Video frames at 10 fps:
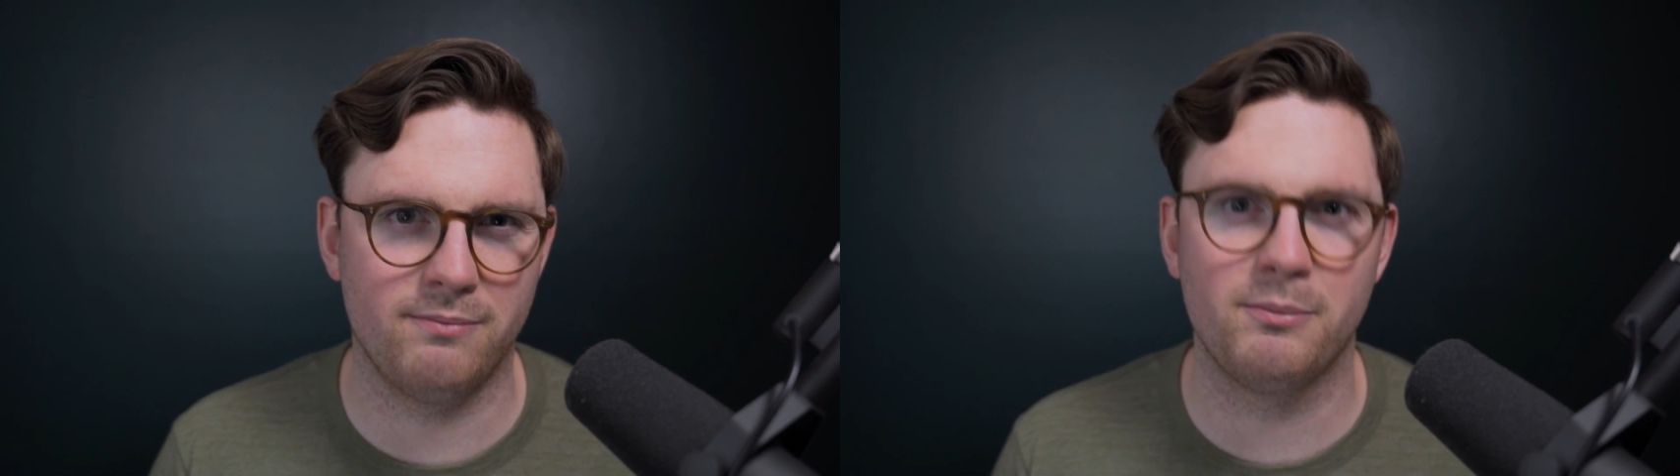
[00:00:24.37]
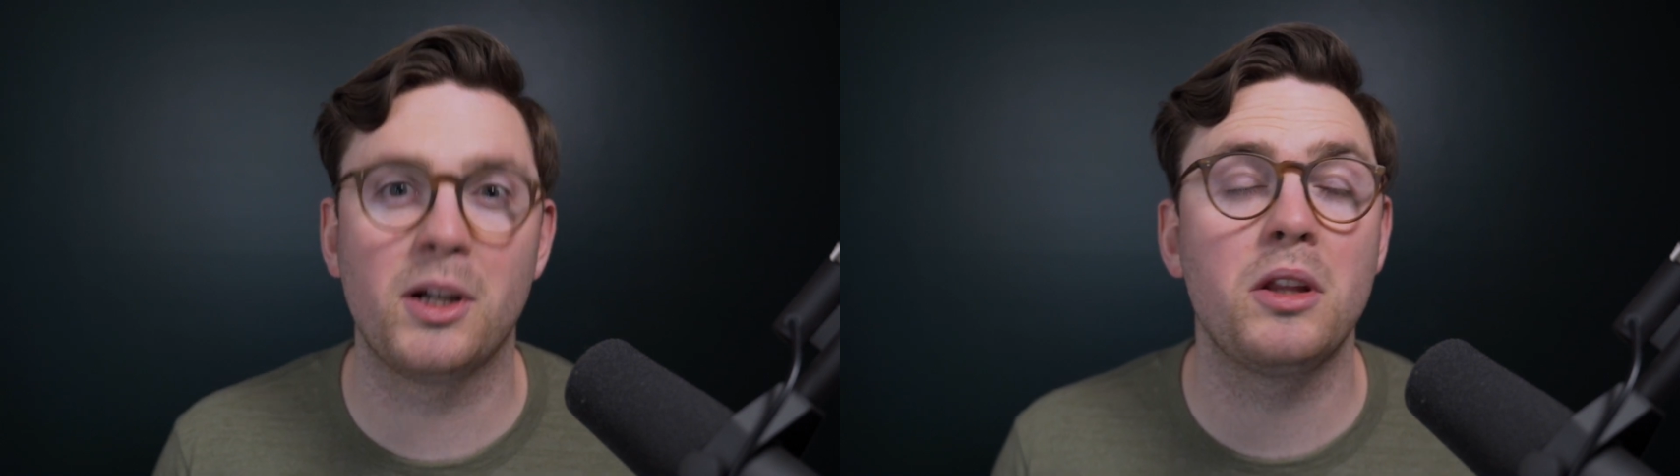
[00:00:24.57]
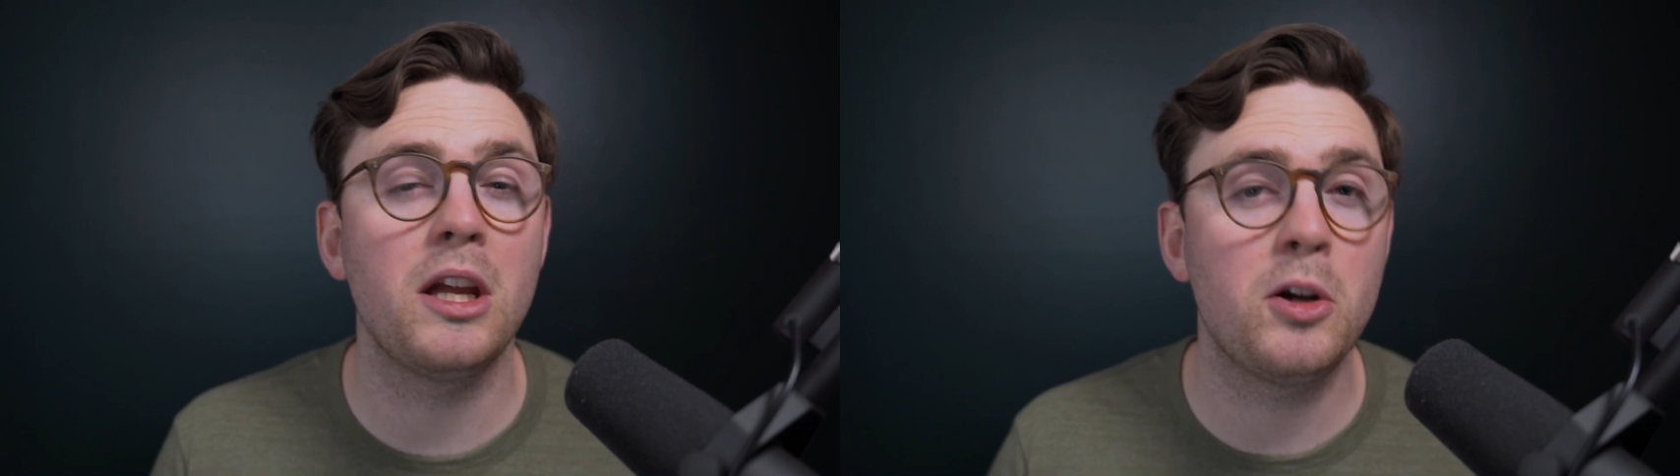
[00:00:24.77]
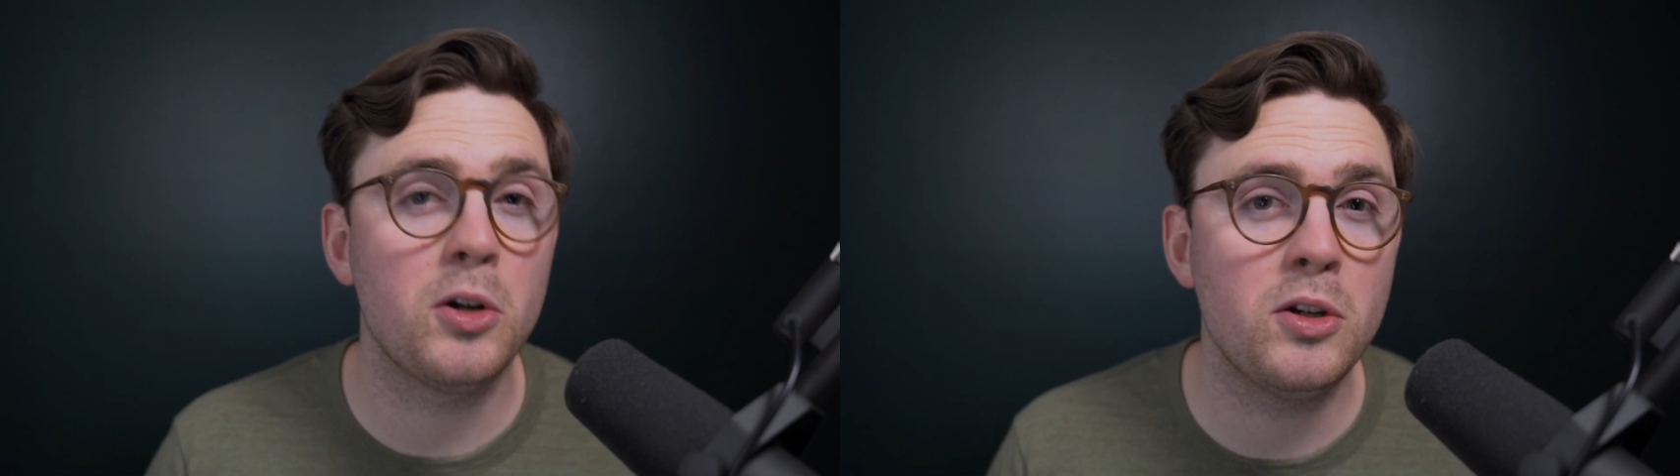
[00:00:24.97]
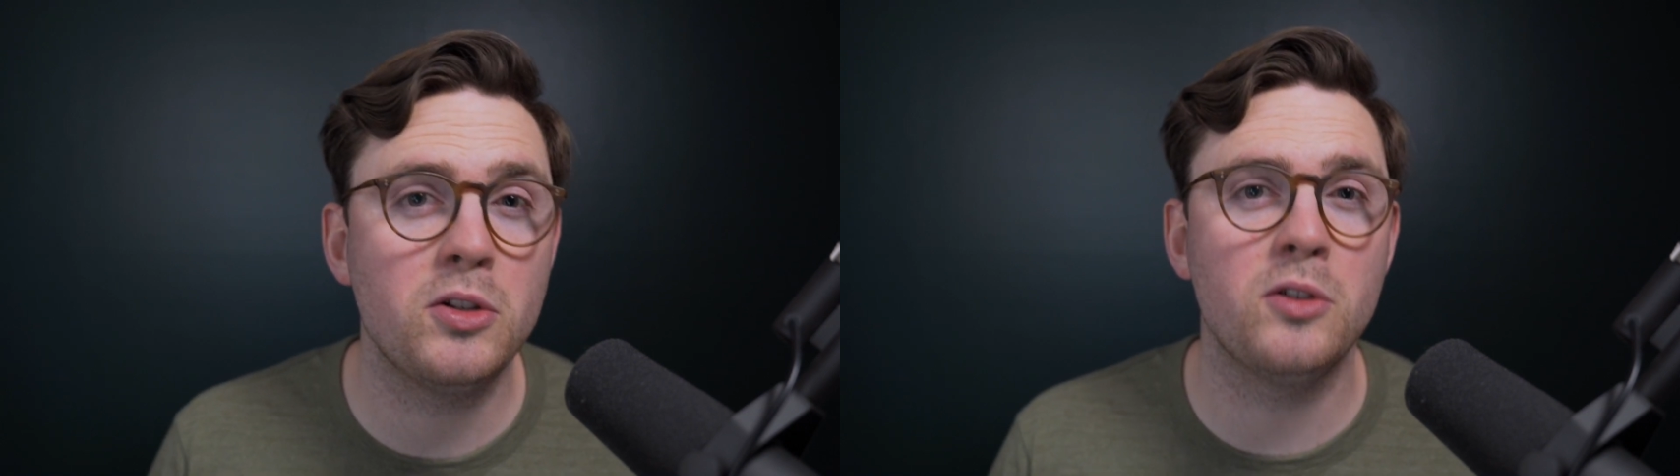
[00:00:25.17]
because they
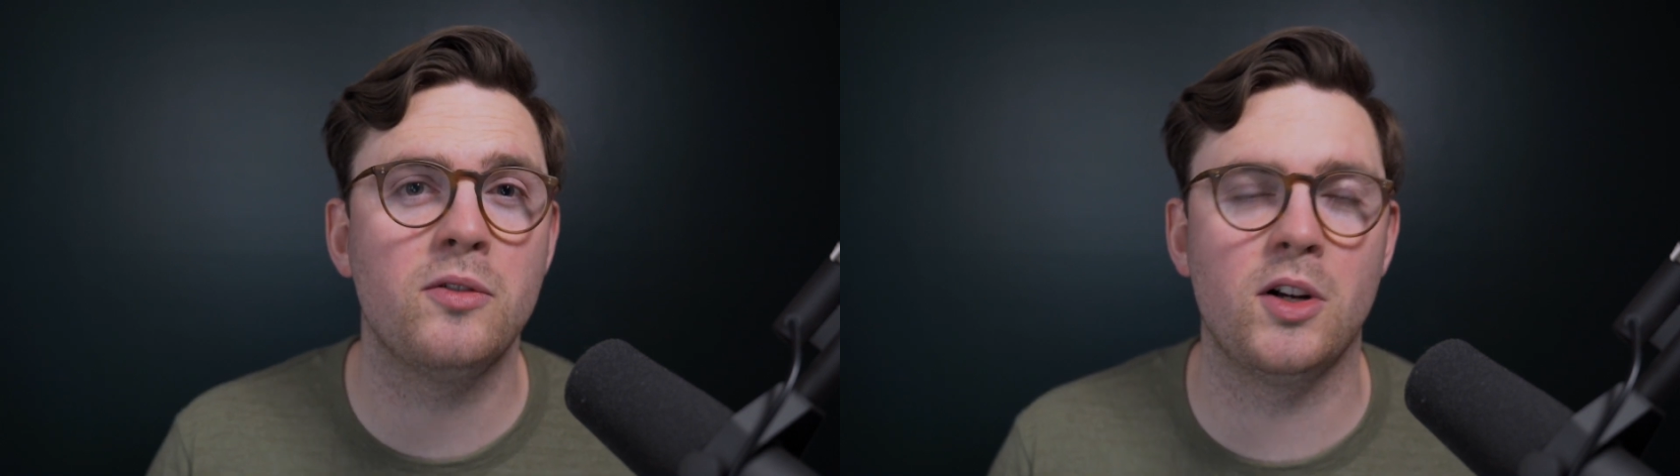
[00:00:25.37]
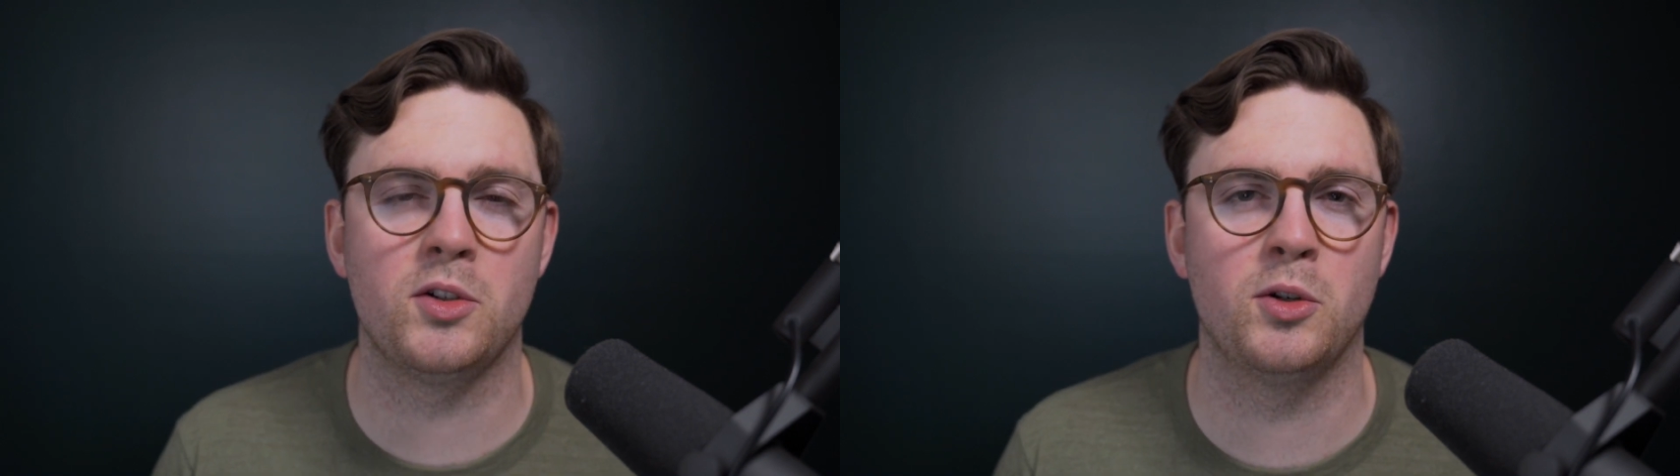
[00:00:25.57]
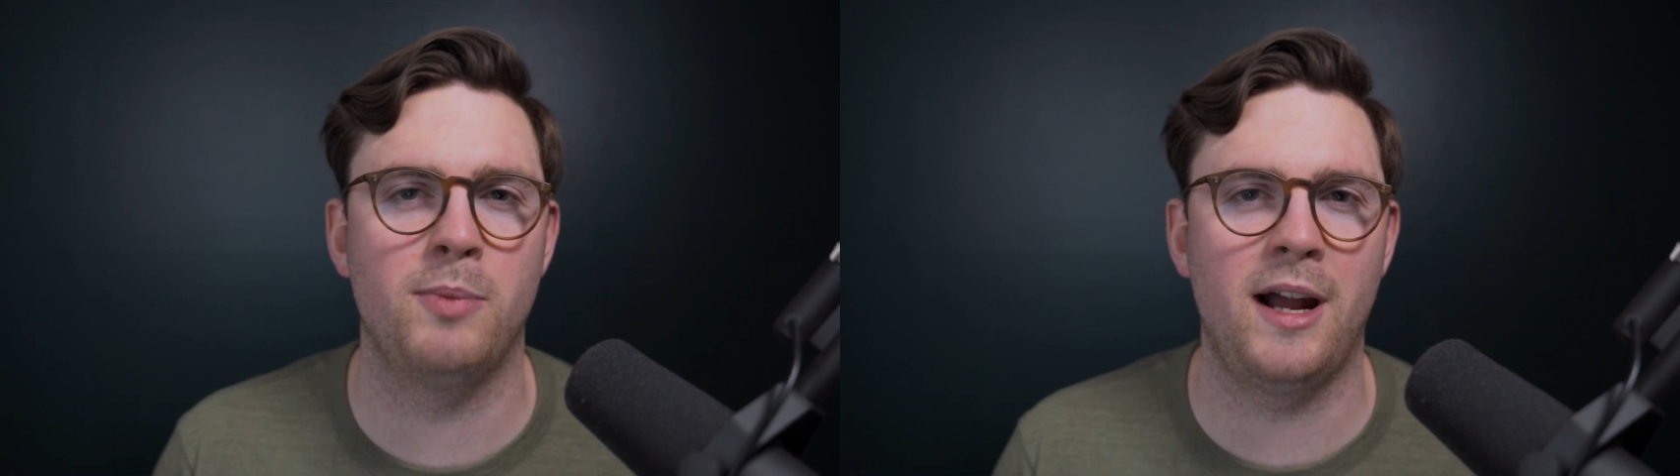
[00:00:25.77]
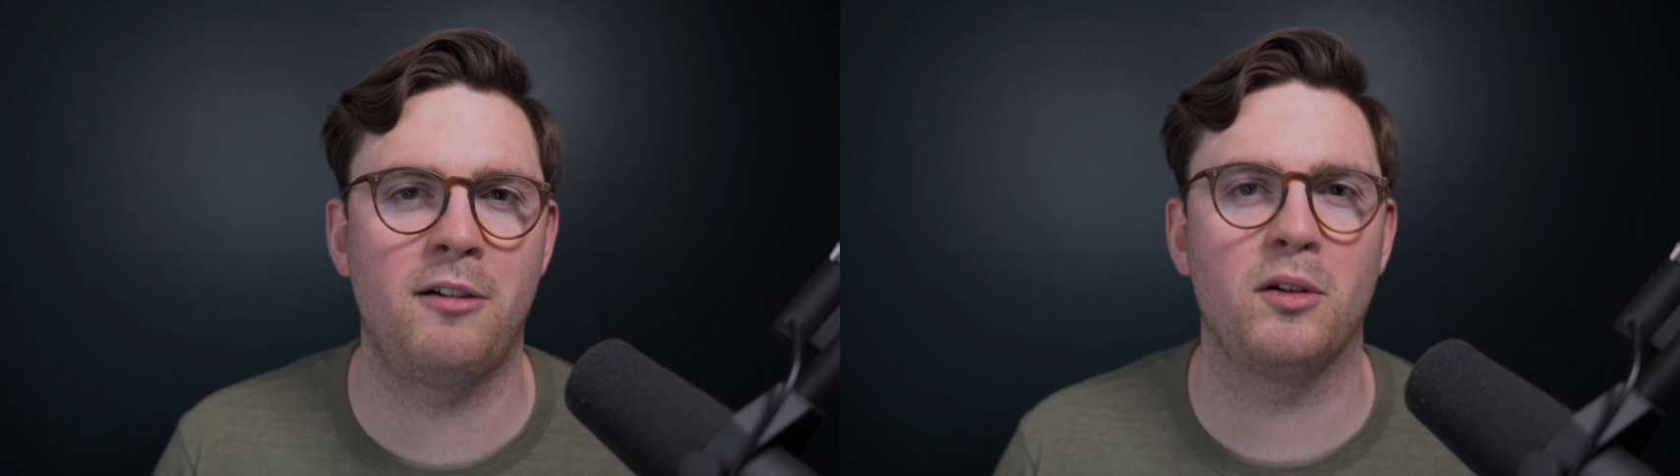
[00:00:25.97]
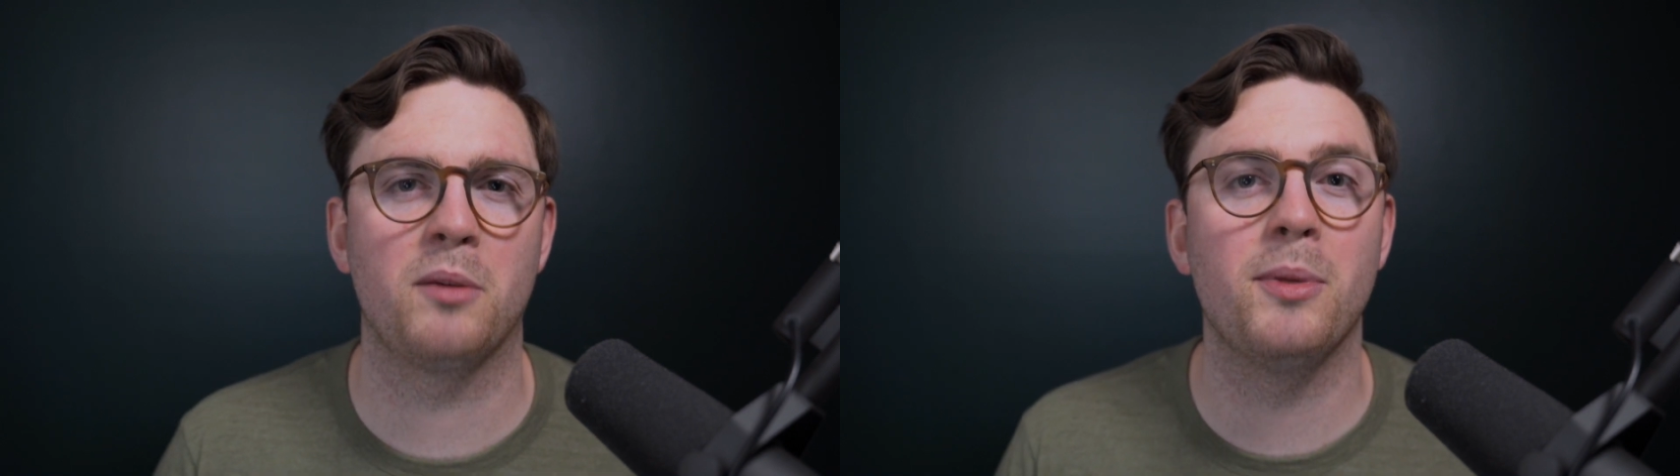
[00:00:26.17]
couldn't do virtual backgrounds.